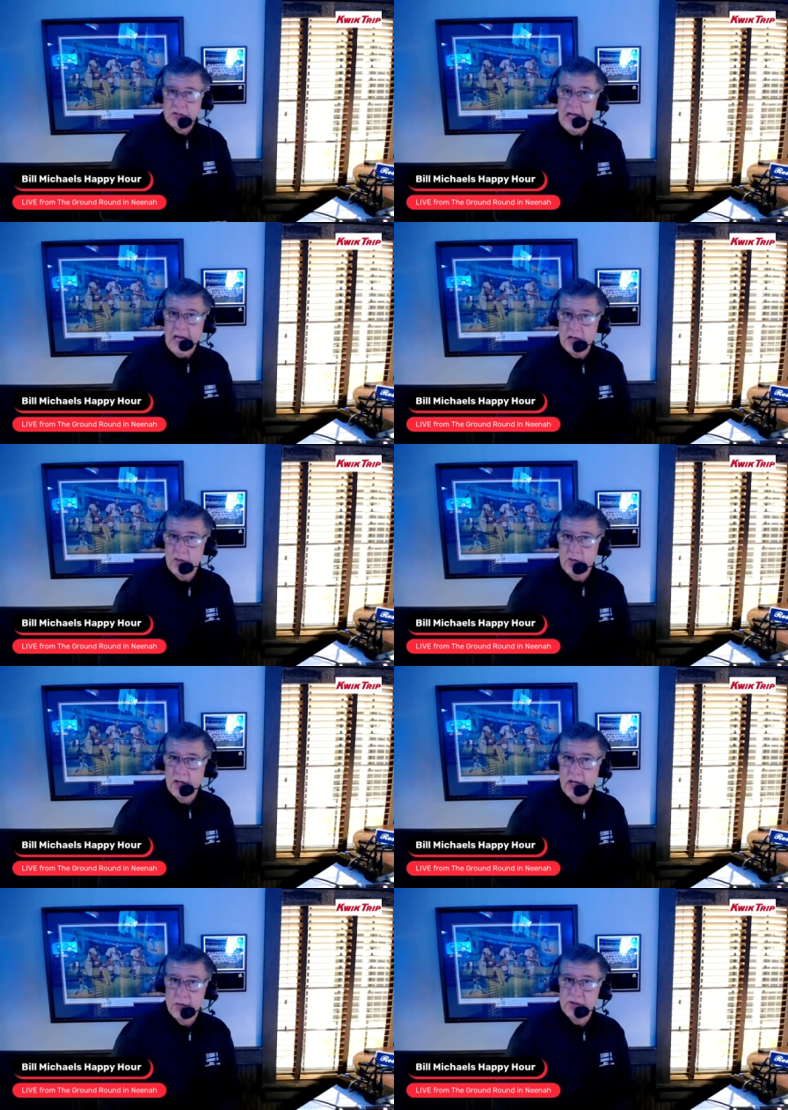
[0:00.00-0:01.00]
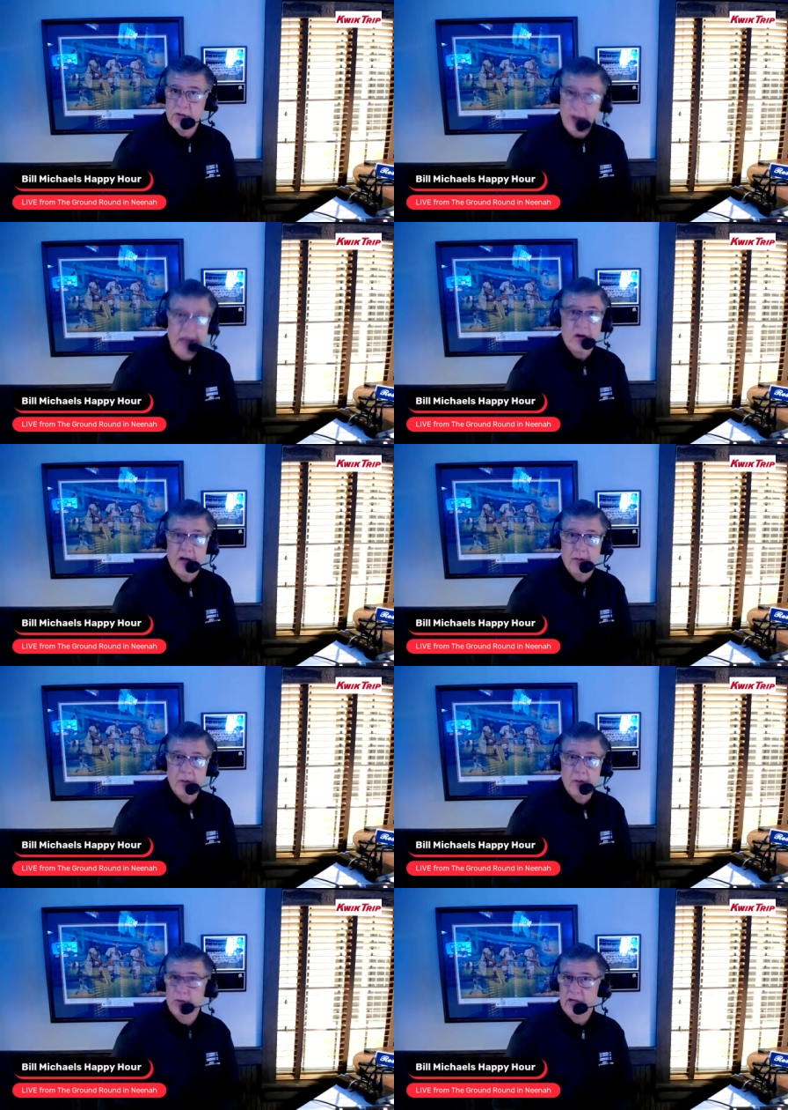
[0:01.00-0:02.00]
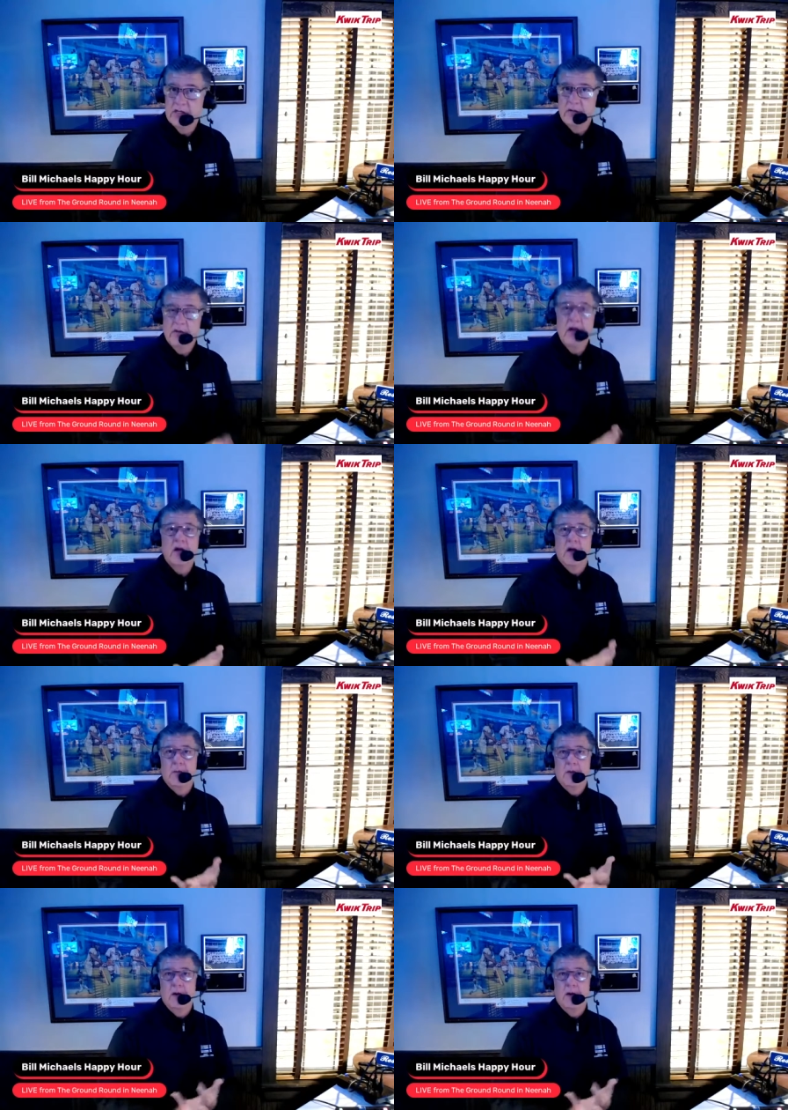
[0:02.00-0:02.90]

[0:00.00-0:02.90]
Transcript: stage when it comes to the Ryder Cup and bring you some of the Ryder Cup